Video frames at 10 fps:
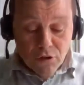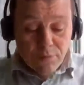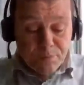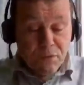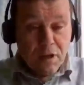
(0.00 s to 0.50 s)

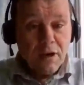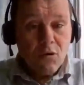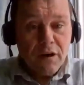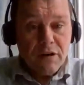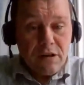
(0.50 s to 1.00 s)
school
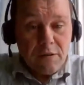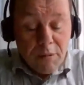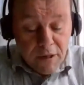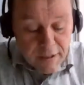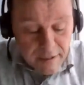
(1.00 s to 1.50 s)
accredited
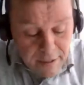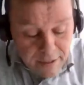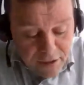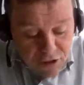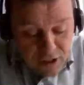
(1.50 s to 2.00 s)
by
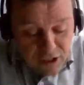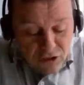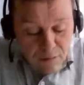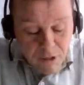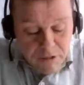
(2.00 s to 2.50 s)

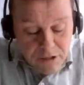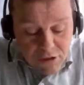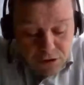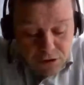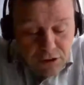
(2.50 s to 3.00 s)
international
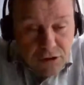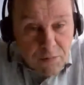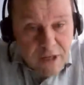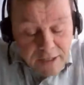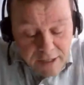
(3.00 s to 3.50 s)
bodies such as
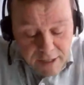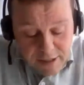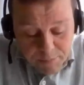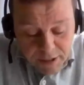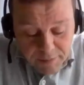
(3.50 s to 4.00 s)

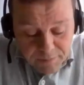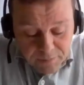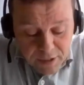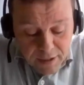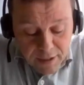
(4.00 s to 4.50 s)
AACSB
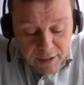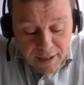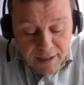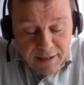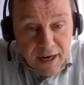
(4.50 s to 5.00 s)

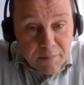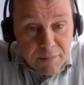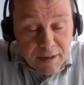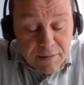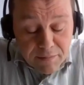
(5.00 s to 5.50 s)
and
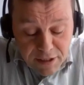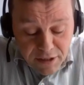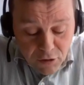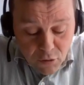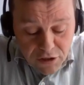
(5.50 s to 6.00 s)
AMBA,
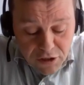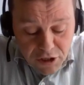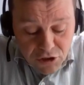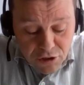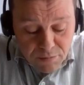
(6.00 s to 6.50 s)
leading
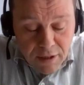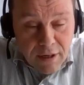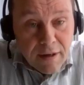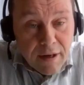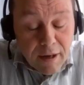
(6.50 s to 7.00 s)
accreditation
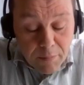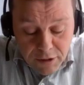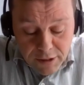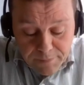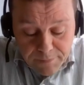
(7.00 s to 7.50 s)

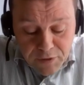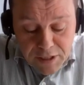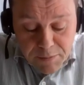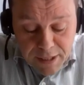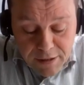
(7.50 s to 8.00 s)
bodies.
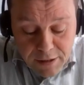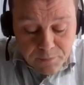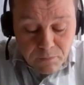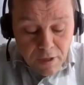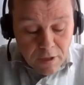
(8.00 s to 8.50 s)
This means
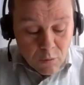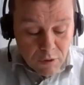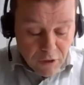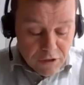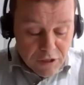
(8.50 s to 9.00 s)

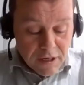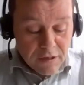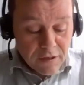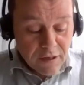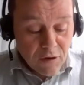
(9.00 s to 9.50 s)
we've
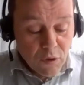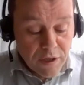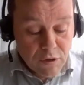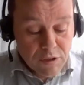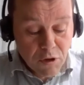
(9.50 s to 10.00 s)
undertaken a
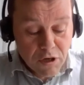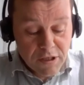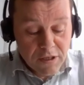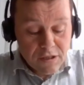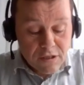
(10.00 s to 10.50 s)
rigorous
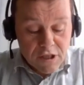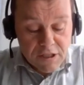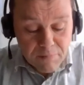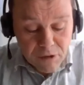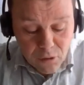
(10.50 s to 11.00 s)
process
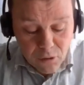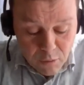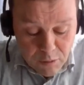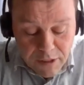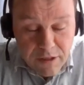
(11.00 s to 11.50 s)
to
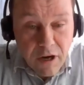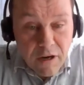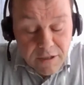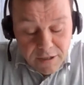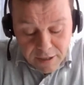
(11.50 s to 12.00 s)
demonstrate we meet the
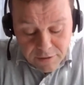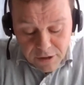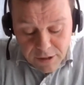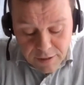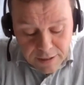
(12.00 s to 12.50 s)
highest
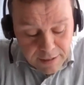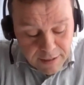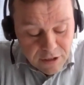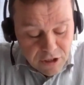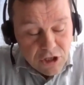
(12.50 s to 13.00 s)
standards
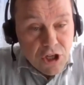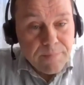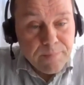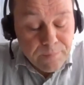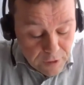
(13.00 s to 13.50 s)
in
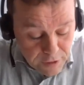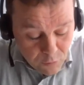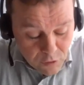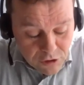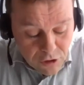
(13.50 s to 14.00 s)
teaching,
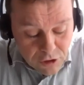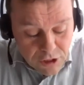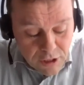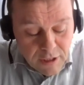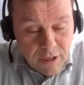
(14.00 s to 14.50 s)
in
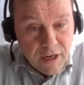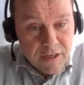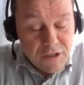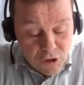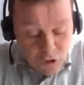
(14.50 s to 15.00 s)
research,
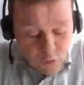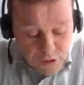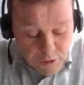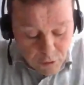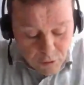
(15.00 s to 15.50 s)
and in
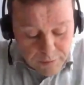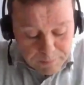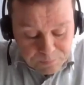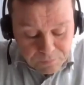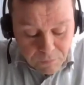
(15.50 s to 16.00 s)
student support.
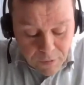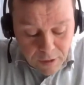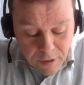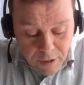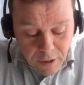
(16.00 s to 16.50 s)

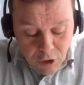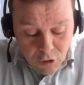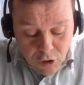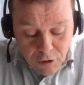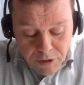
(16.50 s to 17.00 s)

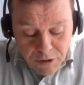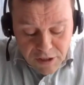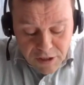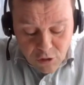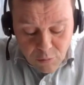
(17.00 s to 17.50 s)
You come to
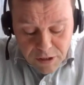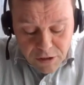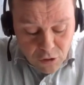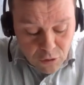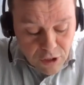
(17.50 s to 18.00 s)
DCU
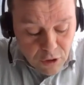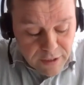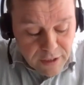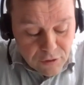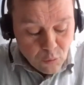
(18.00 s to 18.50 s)
Business School
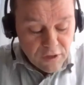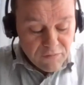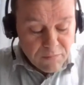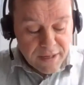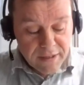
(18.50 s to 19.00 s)
knowing that
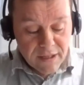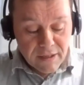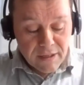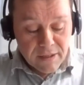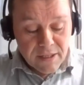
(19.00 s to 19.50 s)
we've met
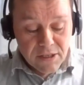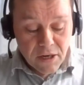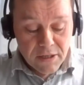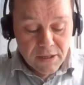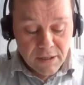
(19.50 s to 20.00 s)
these
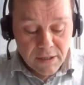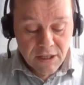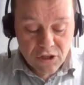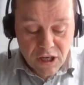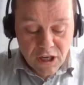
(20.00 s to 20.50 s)
high
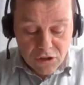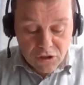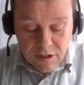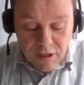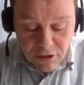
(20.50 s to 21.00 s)

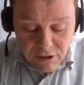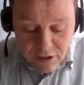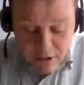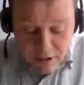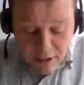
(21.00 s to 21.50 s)
international
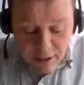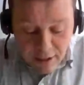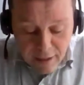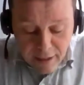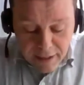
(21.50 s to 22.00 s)
standards
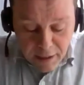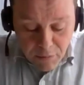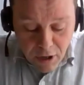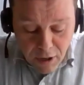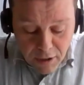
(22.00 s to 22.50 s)
and that
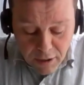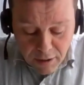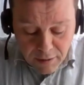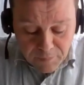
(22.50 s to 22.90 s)
mark